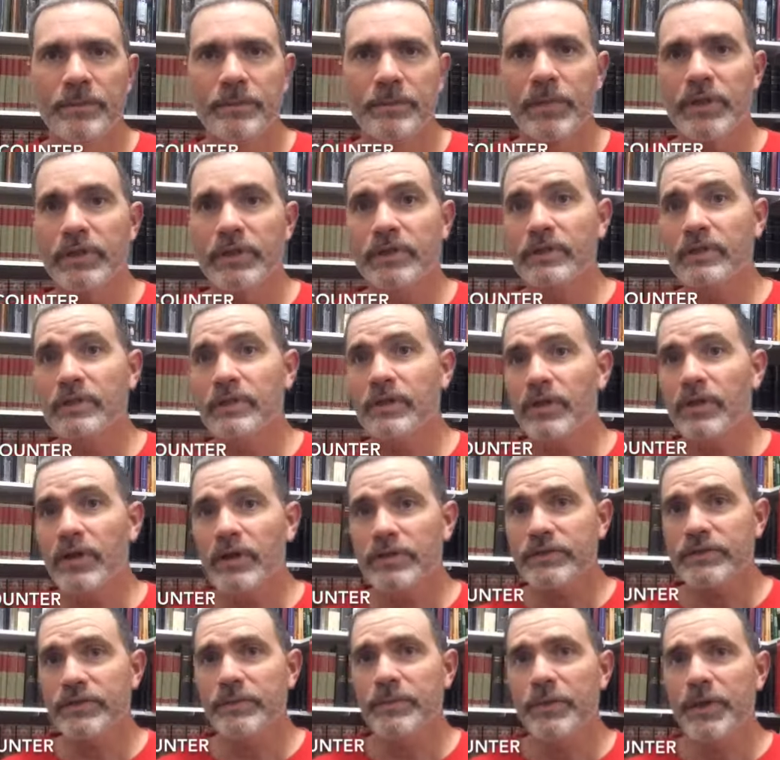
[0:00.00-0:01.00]
But there
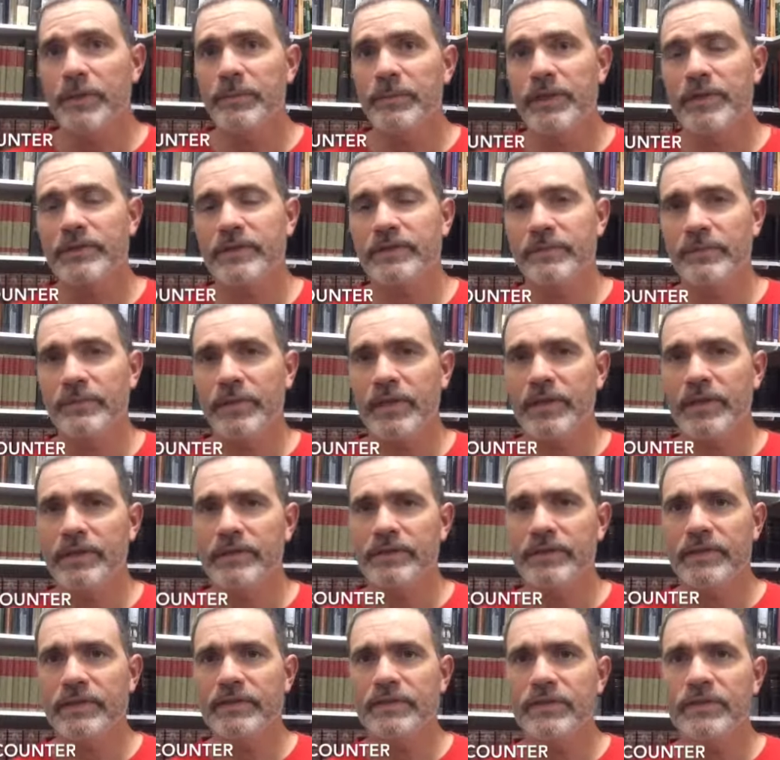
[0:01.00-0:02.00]
also might be some
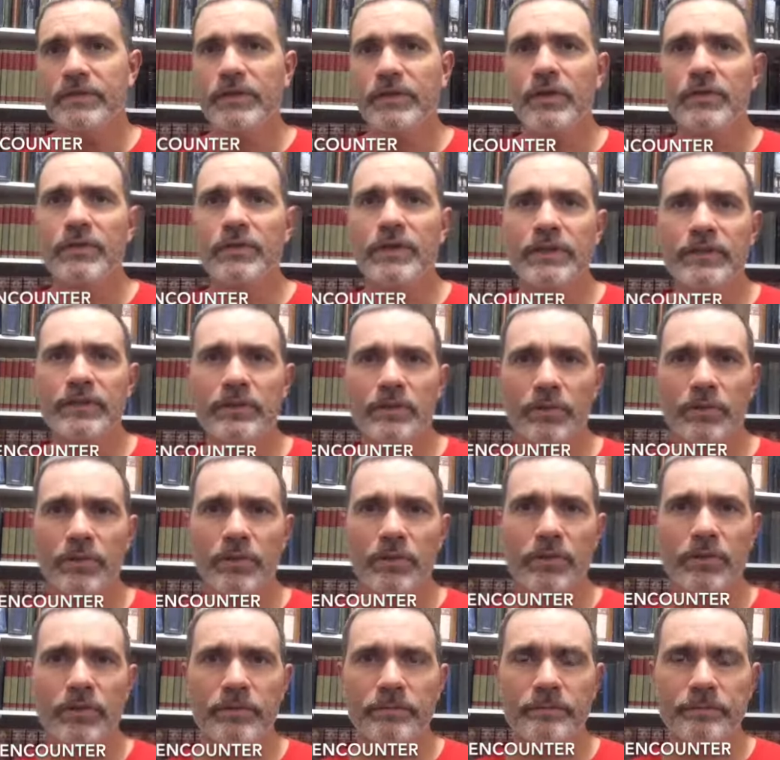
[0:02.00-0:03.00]
things that you know that the
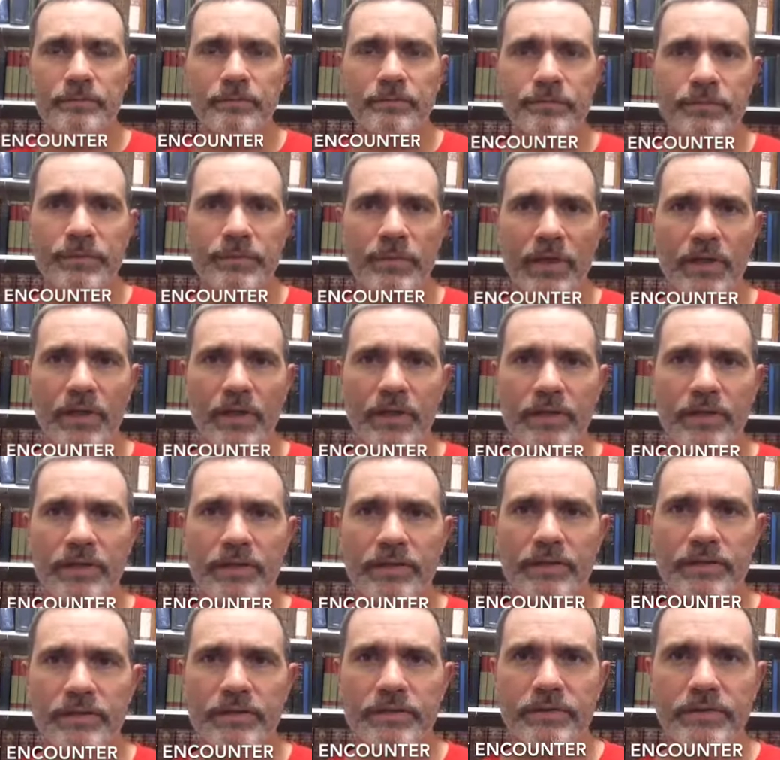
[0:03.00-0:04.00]
Lord
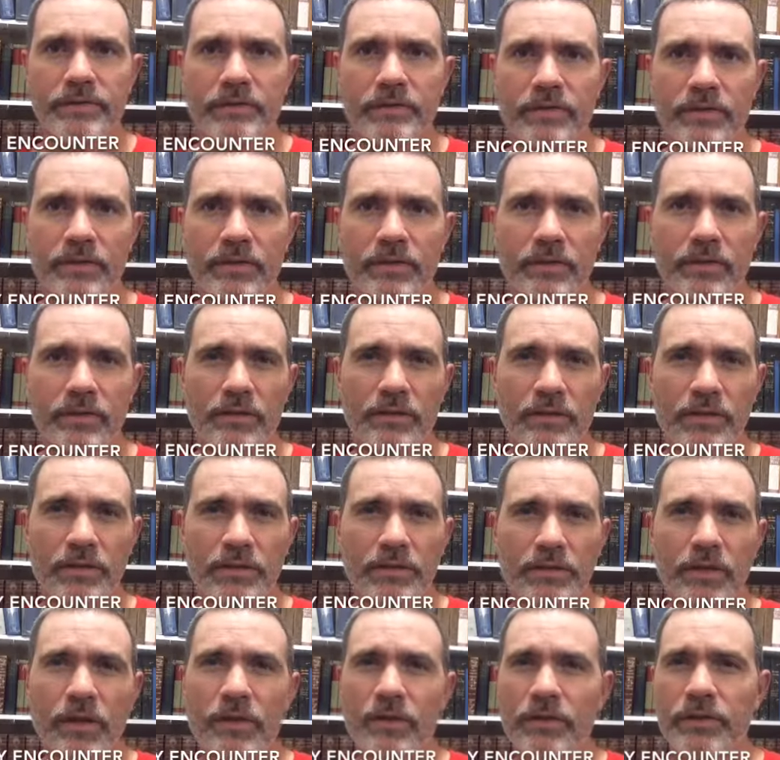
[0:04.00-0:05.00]
is
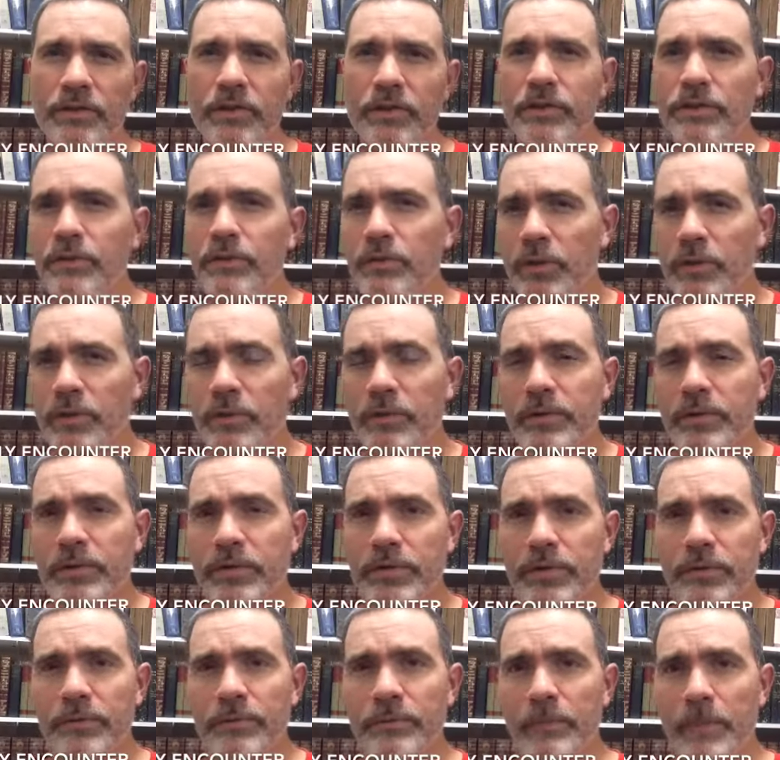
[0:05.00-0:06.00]
is calling you to
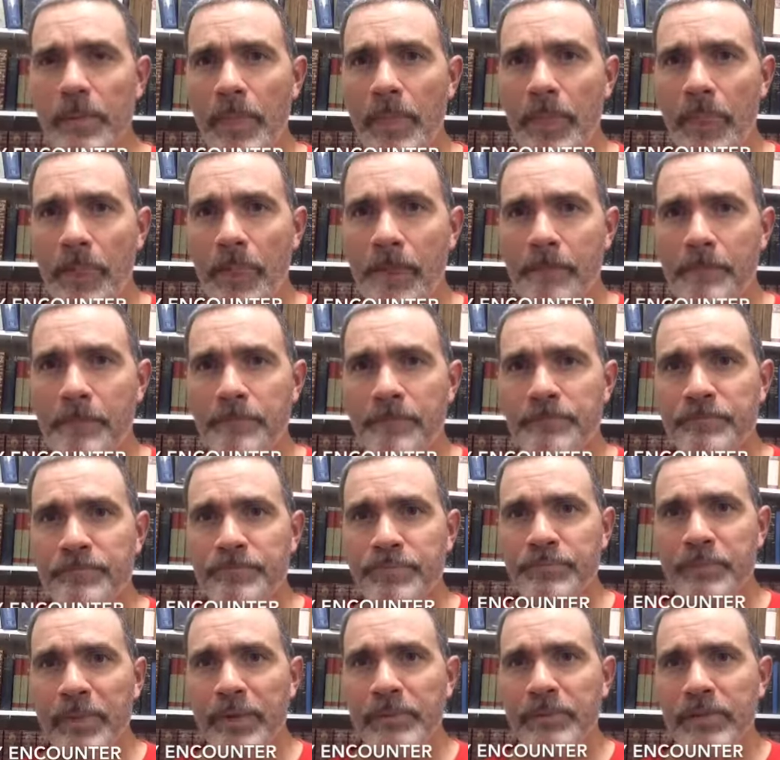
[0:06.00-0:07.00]
do.
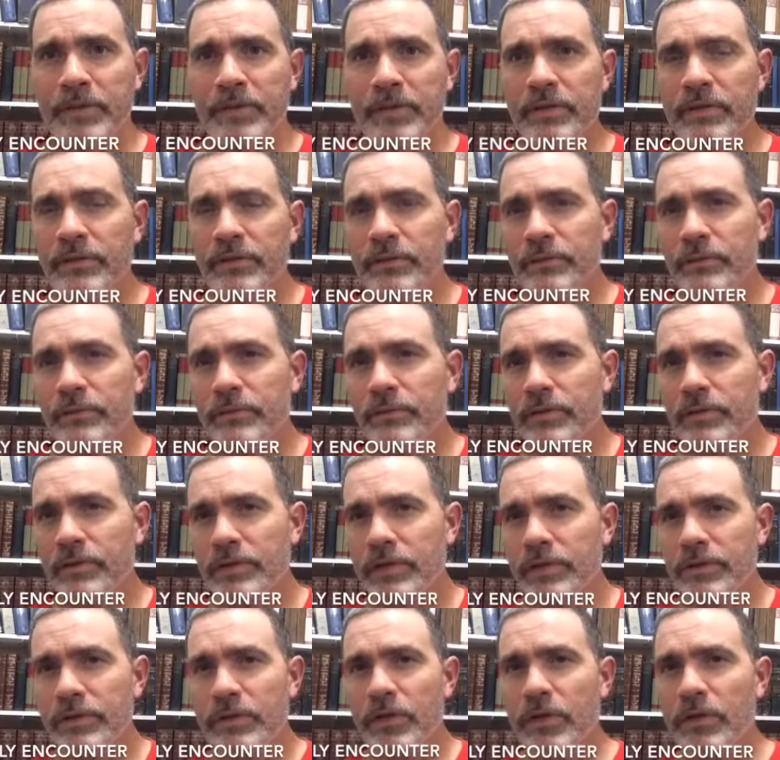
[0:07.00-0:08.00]
Maybe you
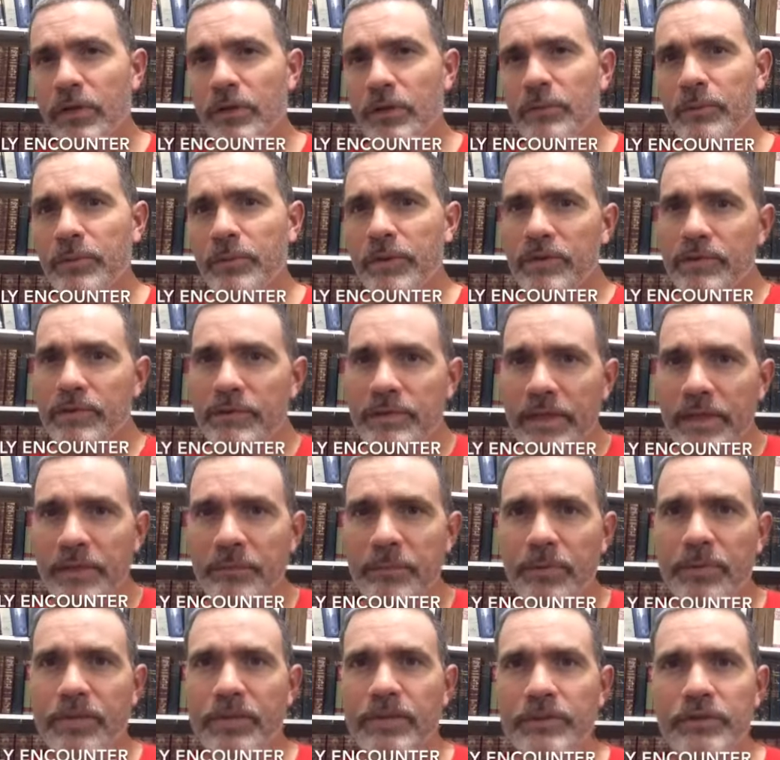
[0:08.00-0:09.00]
you know with,
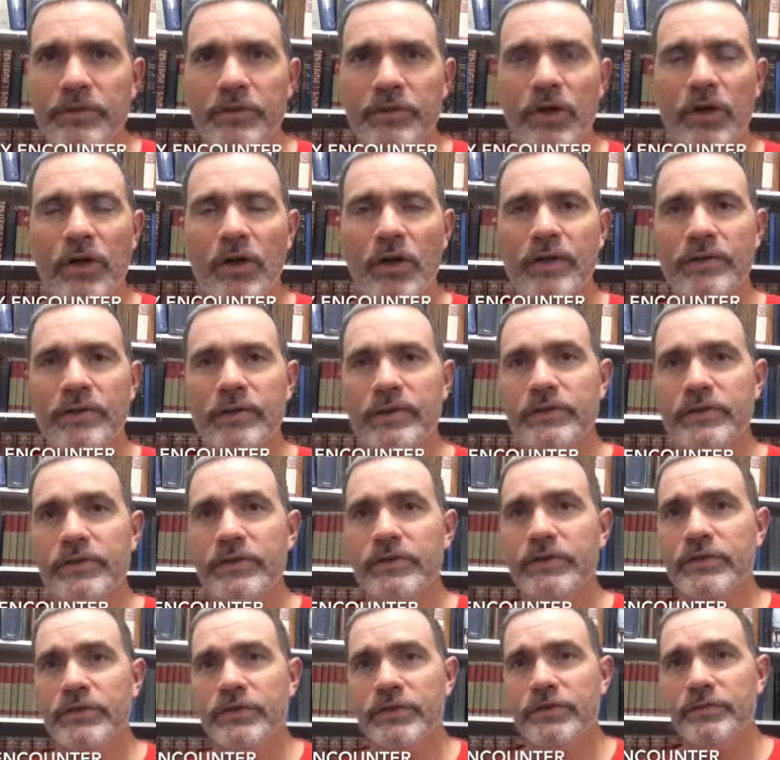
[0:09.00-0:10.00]
deep within your heart that
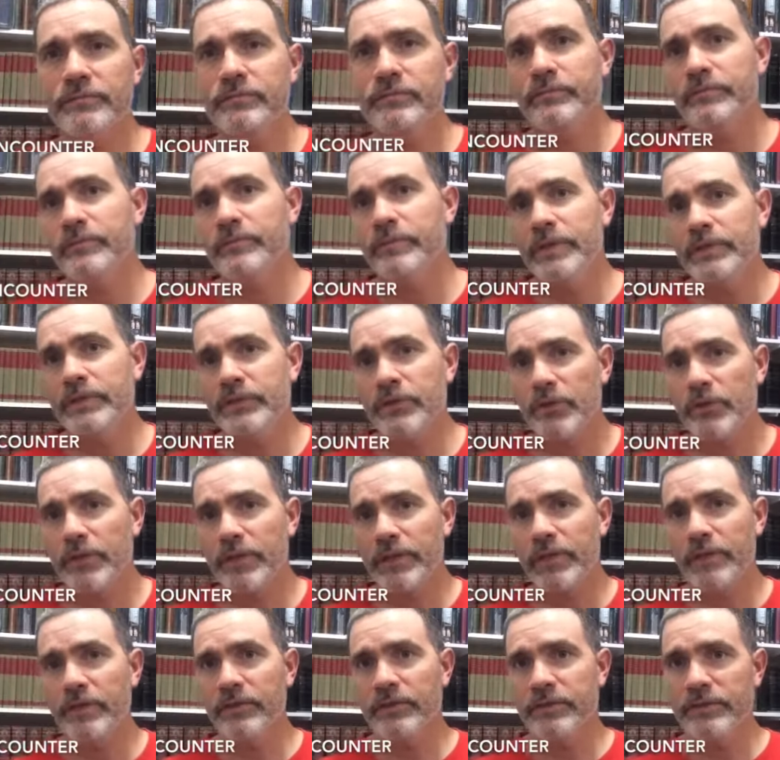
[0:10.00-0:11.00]
you should be
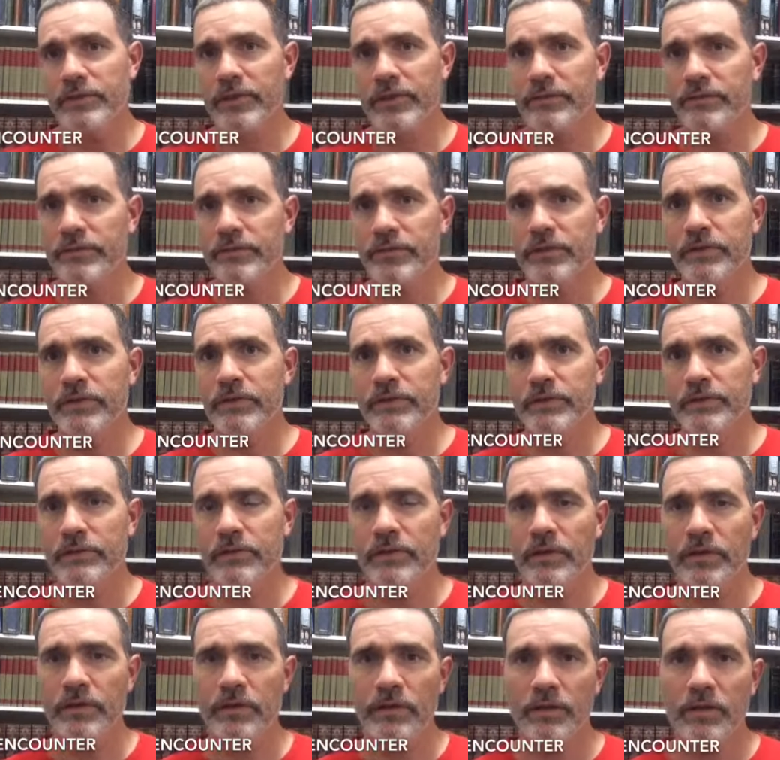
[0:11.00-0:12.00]
joining yourself to
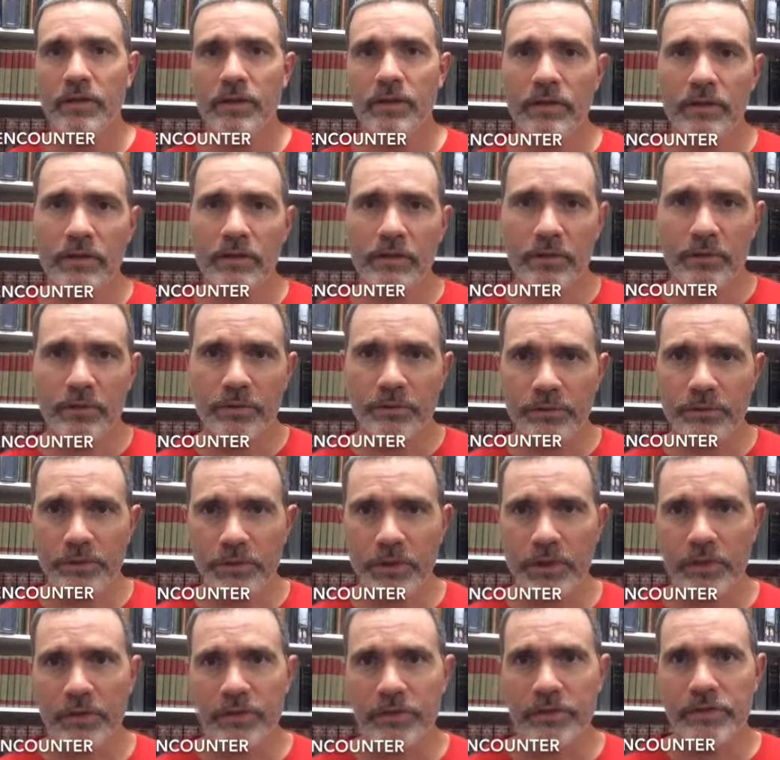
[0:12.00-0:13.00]
a local
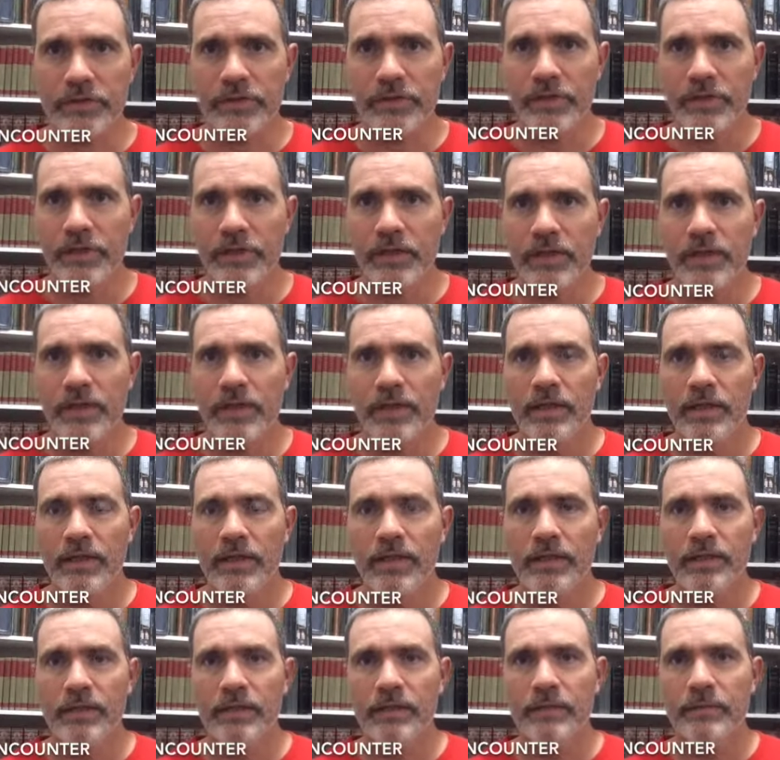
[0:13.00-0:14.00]
church
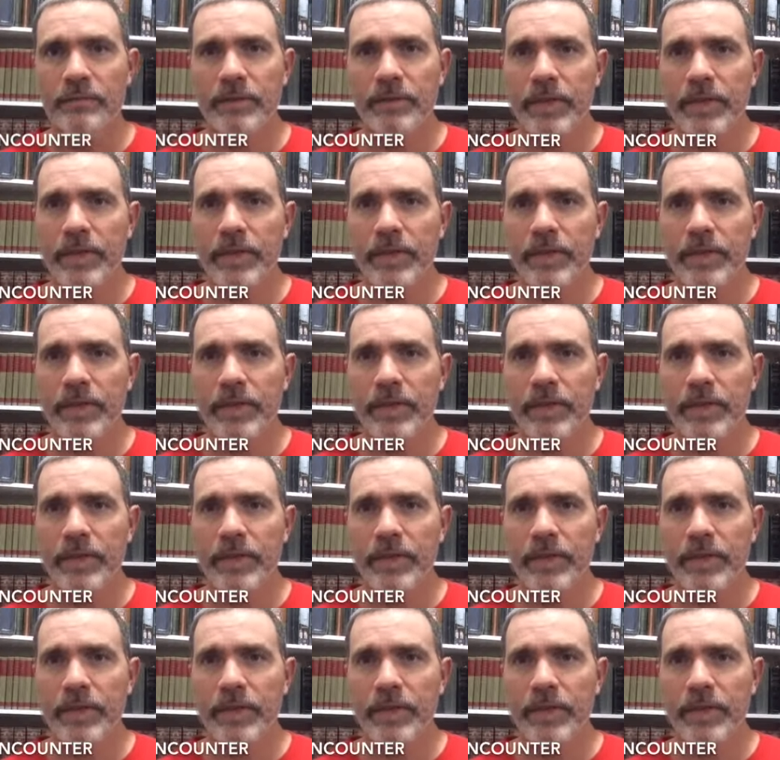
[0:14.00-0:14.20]
uh,